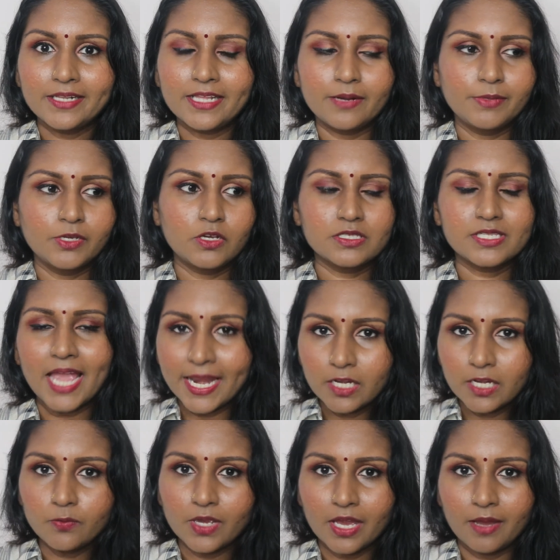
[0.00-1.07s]
that because
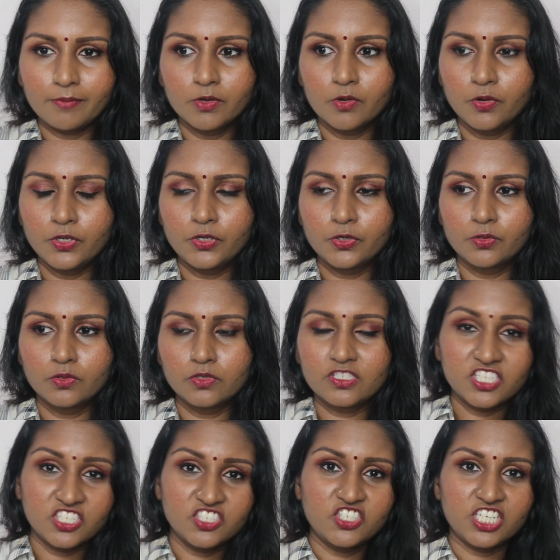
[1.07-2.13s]
anyway I'm going to
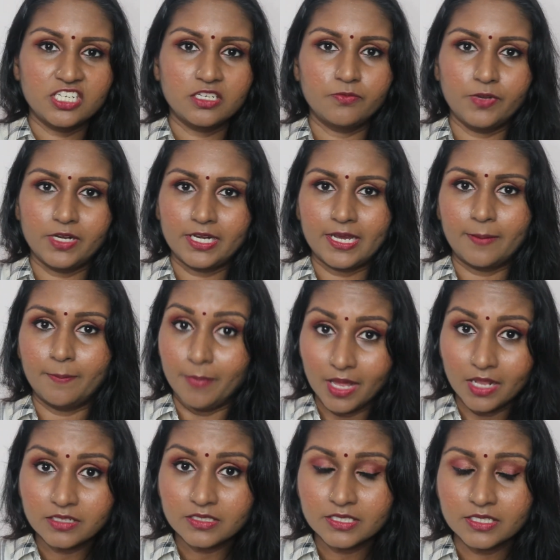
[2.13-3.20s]
cinch it with a
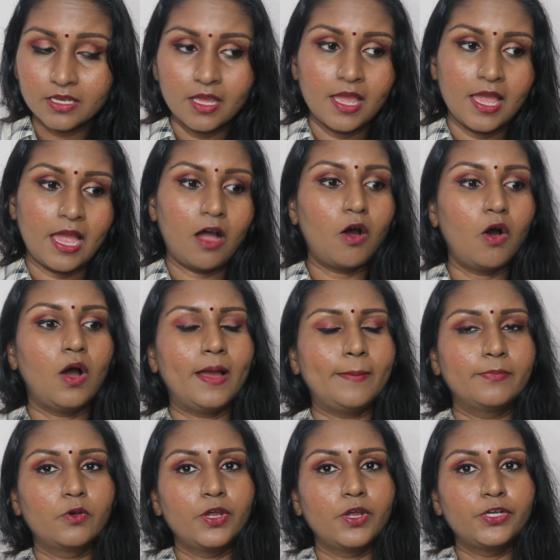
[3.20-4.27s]
belt or I'm
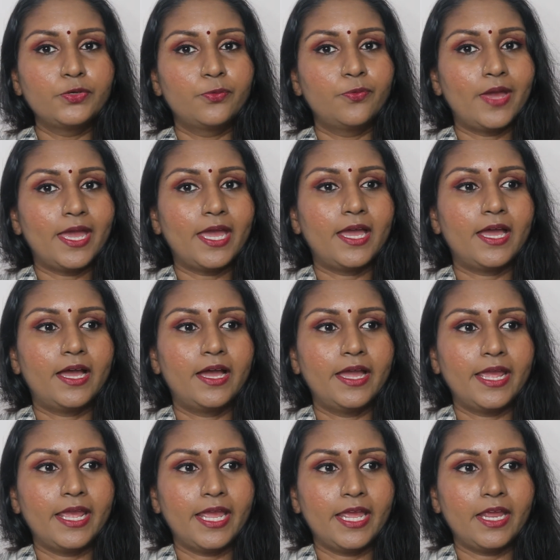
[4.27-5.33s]
going to wear
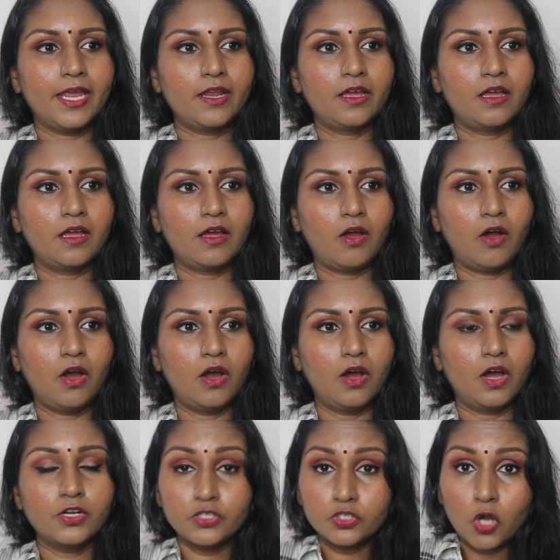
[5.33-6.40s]
a
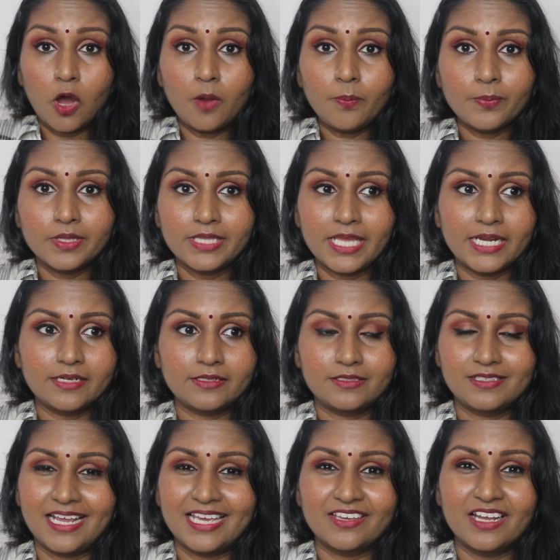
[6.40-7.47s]
uh, top that's
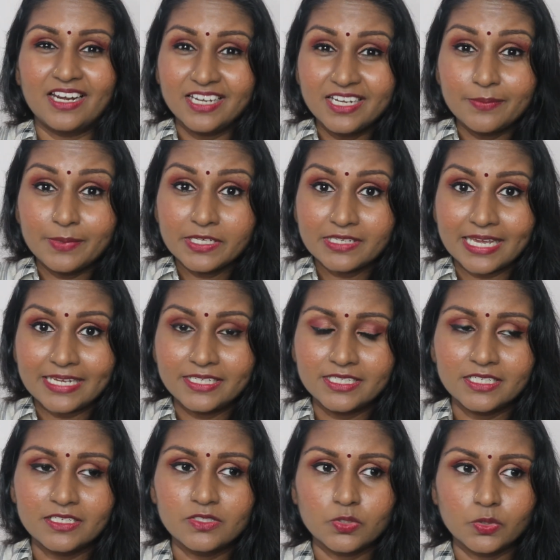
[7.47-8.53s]
like a little bit
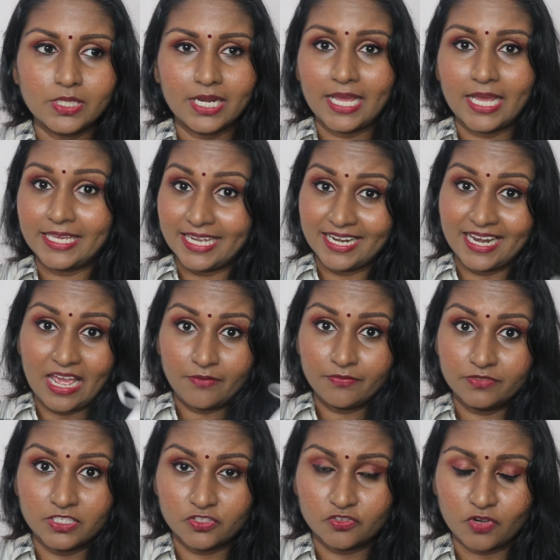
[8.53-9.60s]
tighter so that I can have
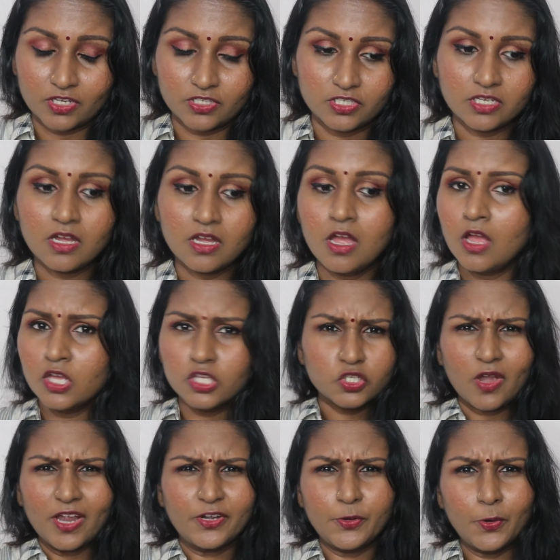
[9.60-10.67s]
the structure so
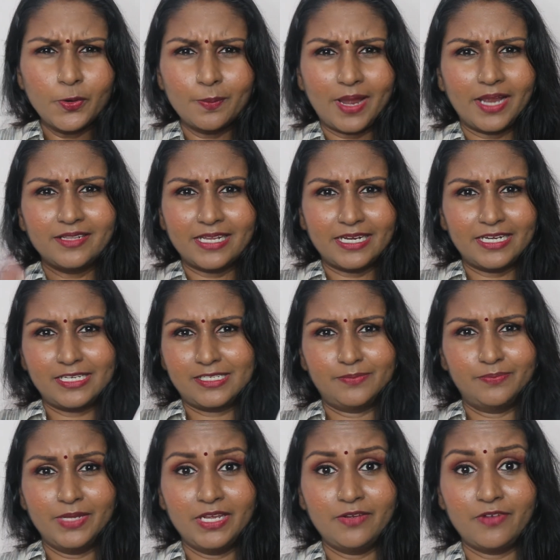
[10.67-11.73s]
I don't mind that it's
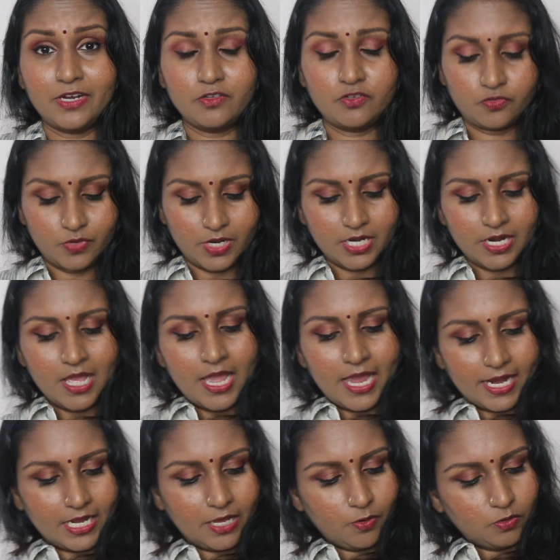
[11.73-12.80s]
being very straight
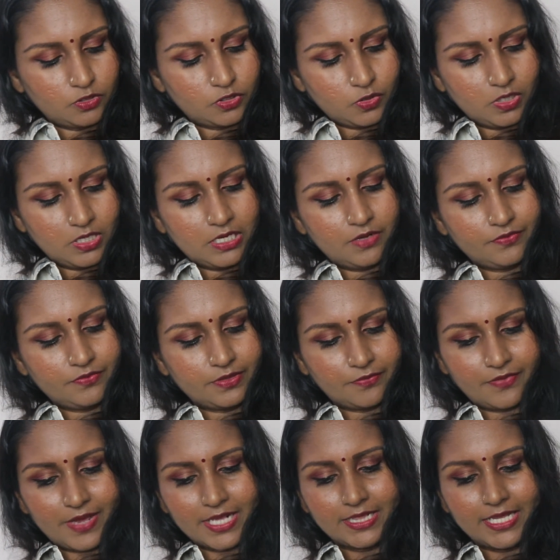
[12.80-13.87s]
and I also love the
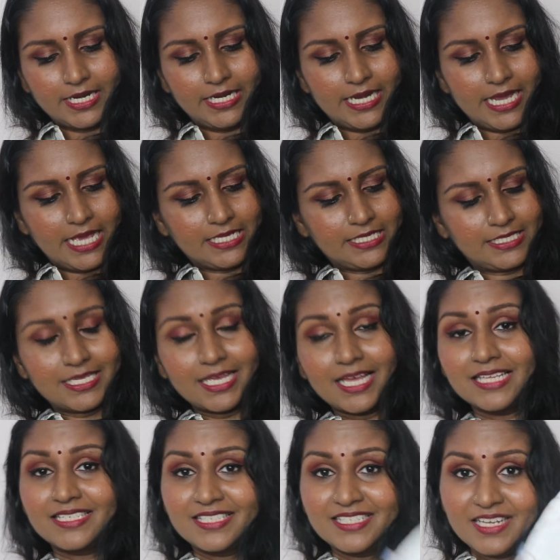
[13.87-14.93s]
fact that it has
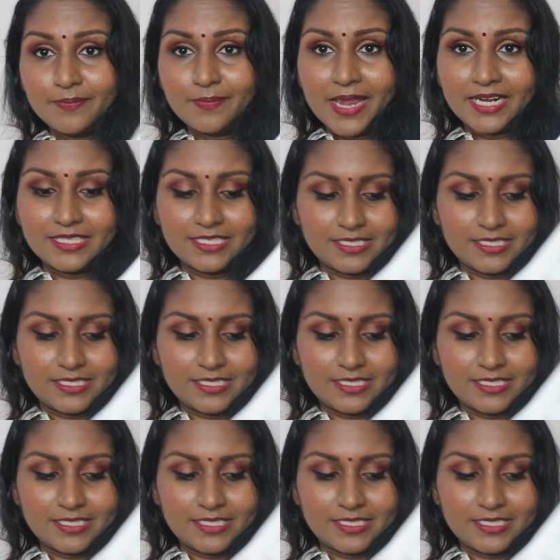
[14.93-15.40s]
slip at the